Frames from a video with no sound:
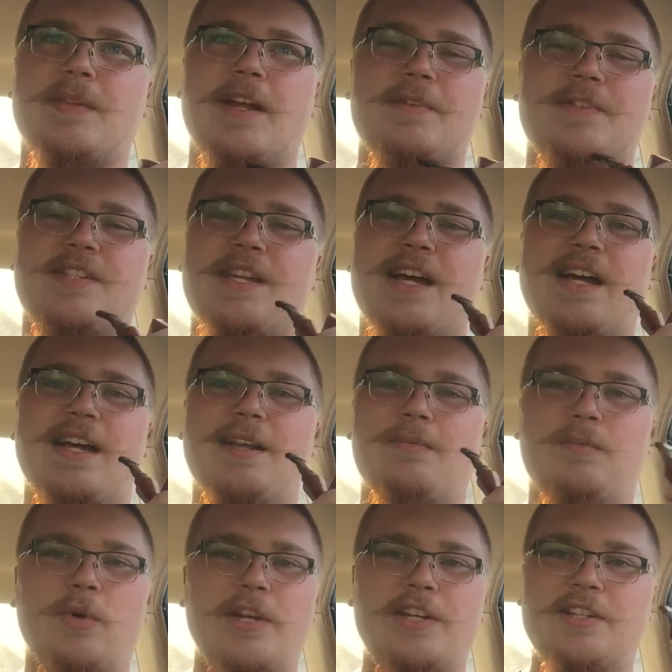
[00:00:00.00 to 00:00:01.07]

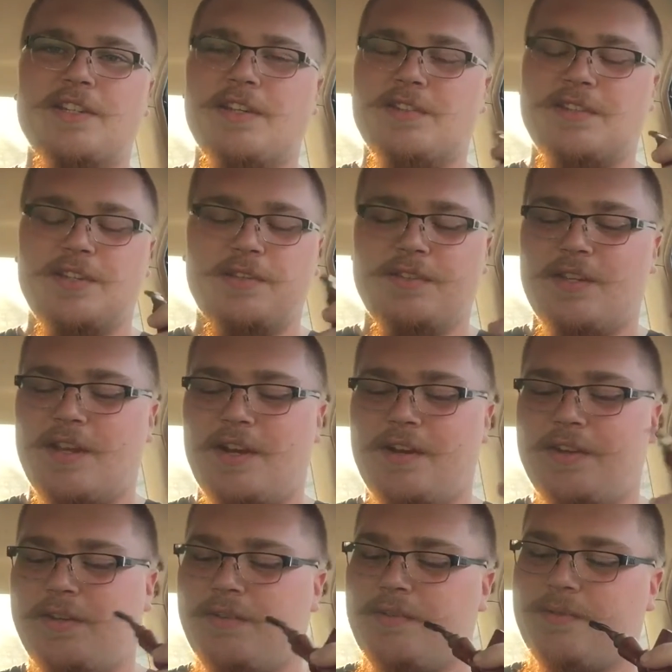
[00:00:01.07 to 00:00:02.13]
outside windy
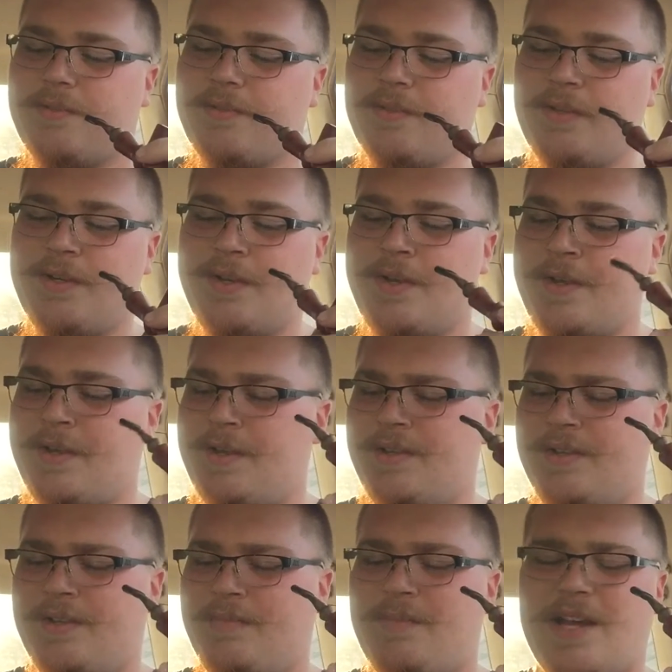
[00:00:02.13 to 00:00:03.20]
scenarios,
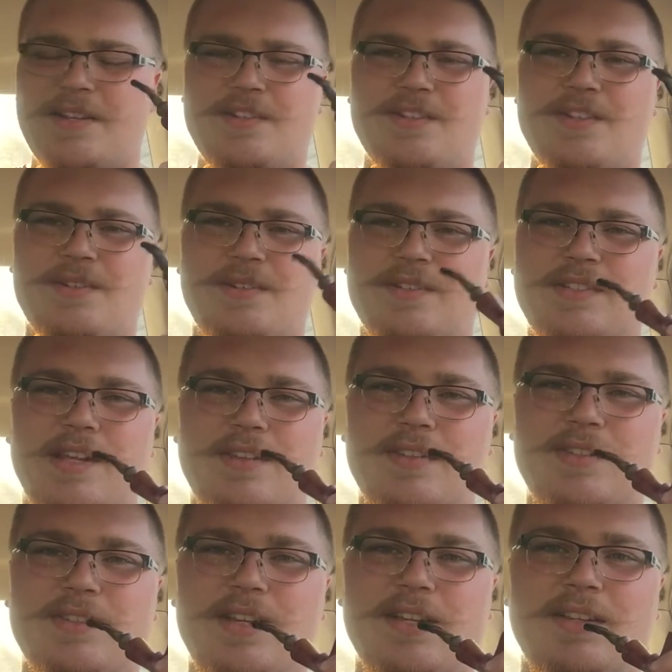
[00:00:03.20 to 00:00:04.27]
matches don't
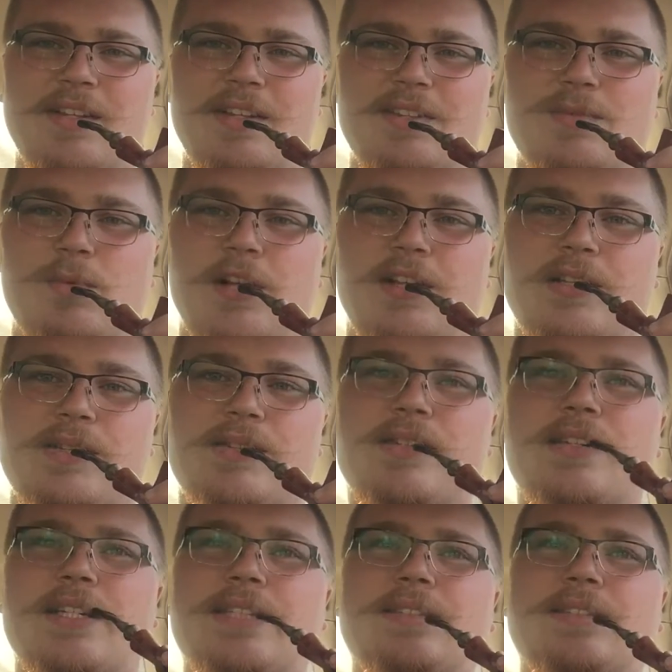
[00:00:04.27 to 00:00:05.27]
exactly stay lit as well as